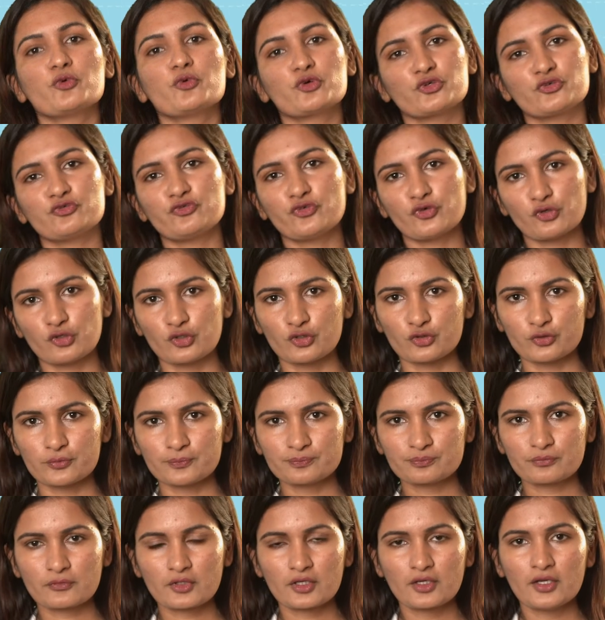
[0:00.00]
portfolio.
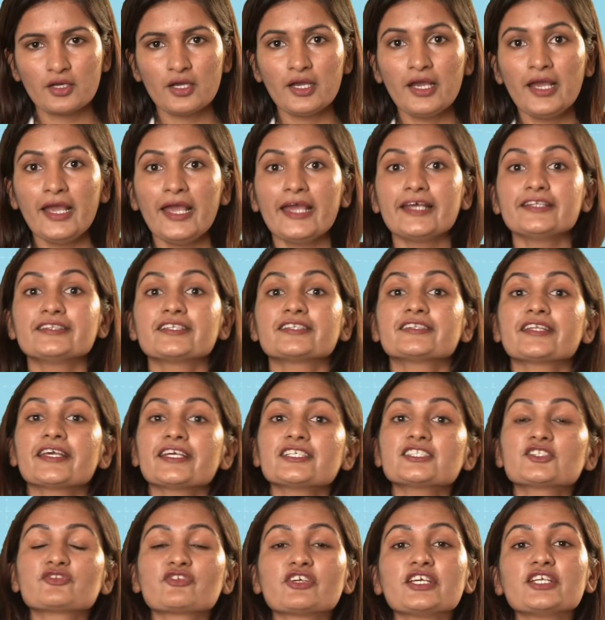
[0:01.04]
In the
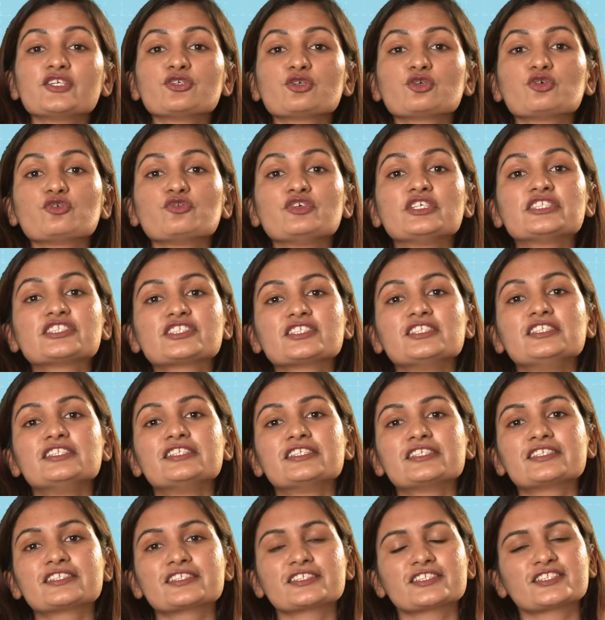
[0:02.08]
next video, we shall
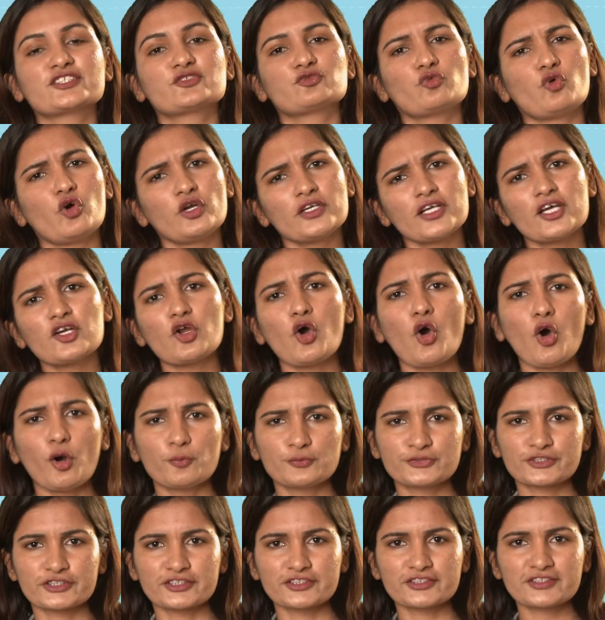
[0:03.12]
discuss what are
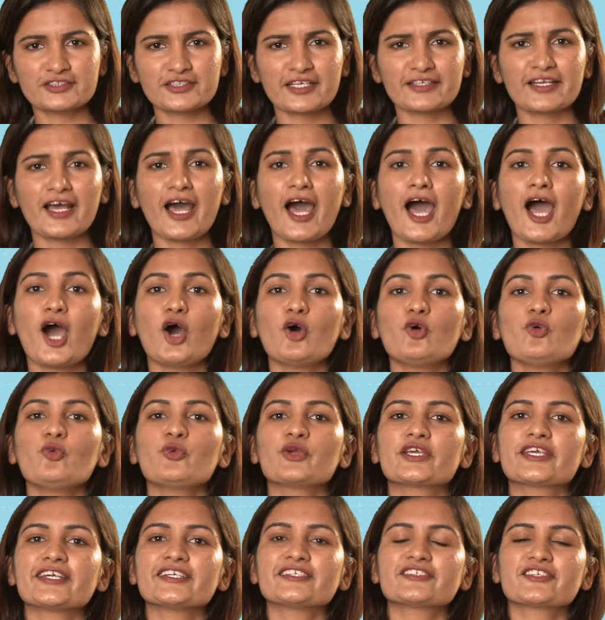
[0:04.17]
options and how
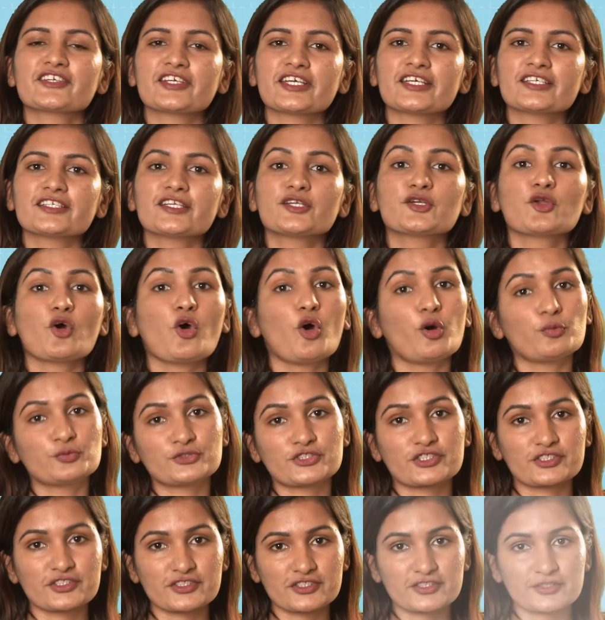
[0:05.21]
we can trade in
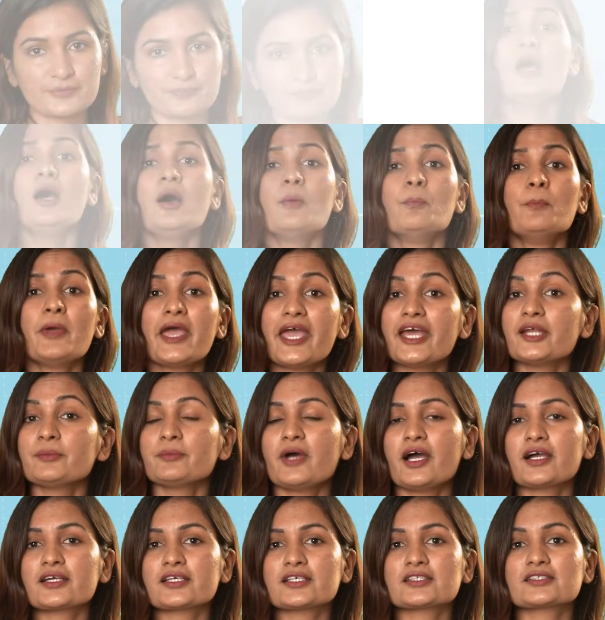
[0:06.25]
options. Bear
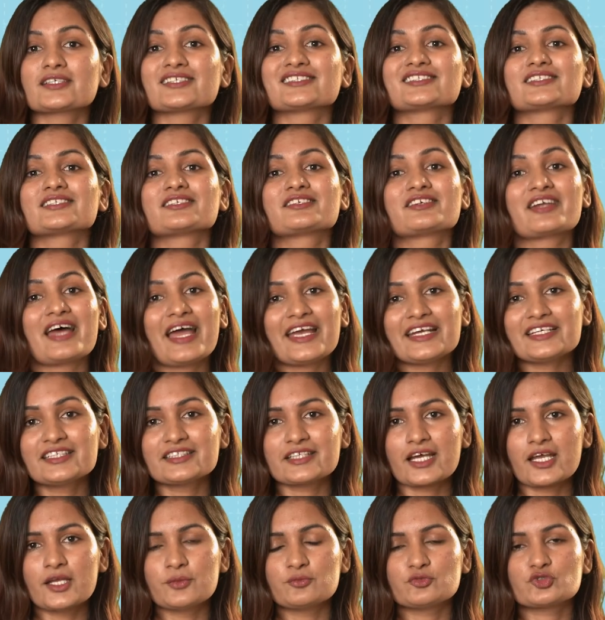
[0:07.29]
market is the right
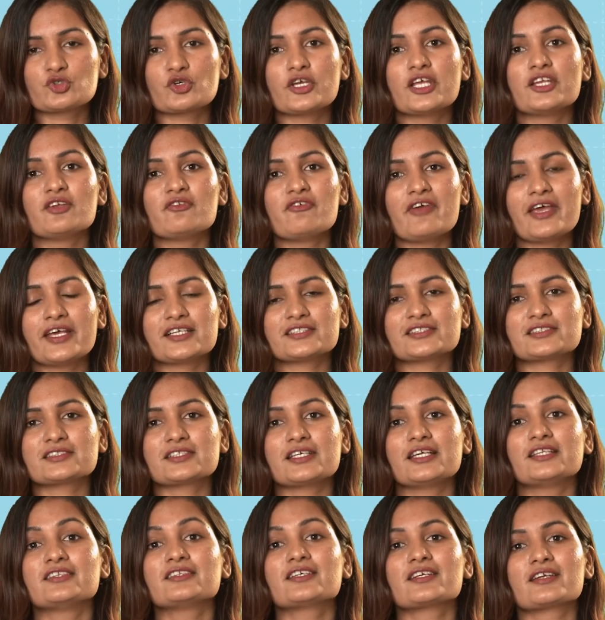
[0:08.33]
time to invest
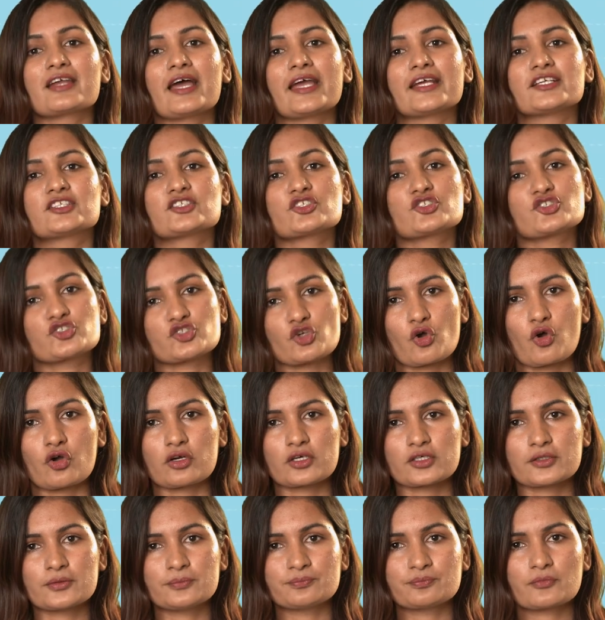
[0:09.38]
in the right
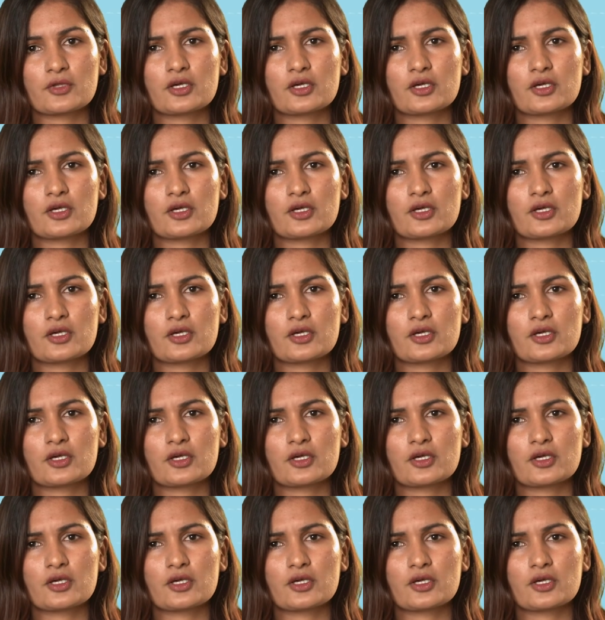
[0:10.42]
stock.